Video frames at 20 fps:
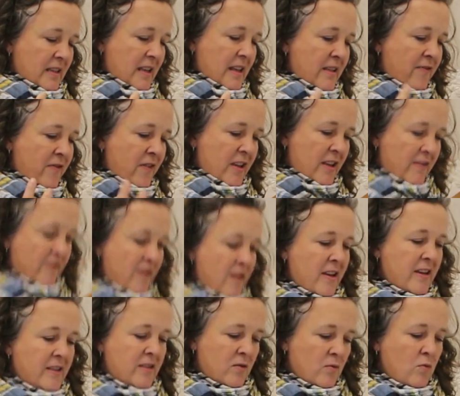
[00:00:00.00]
If I
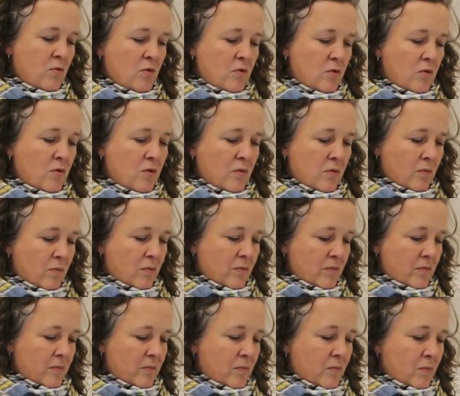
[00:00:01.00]
hit a wall
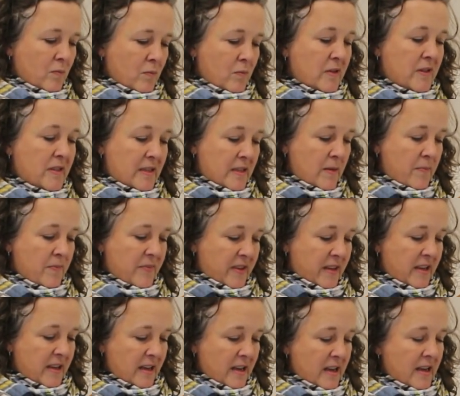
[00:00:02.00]
with something,